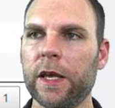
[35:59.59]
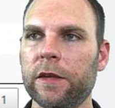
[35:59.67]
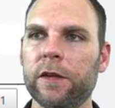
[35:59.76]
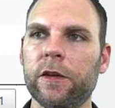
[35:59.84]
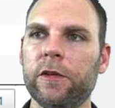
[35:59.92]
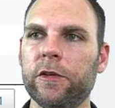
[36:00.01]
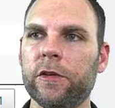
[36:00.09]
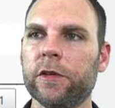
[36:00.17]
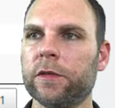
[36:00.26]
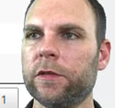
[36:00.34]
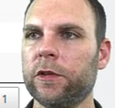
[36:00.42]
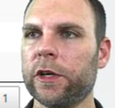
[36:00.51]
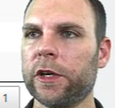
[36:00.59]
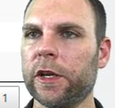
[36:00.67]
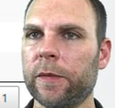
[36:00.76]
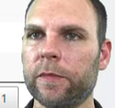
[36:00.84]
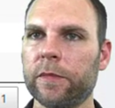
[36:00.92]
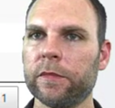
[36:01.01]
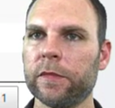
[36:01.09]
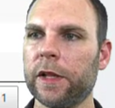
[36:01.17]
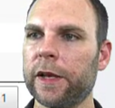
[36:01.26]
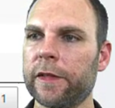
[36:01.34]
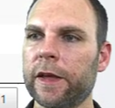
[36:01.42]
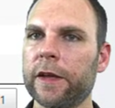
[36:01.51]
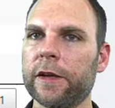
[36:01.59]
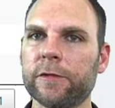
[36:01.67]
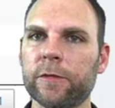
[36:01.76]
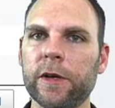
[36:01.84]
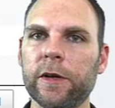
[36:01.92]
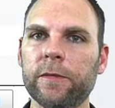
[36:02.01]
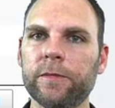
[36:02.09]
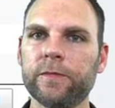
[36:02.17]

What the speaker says: You can look it up like that as well.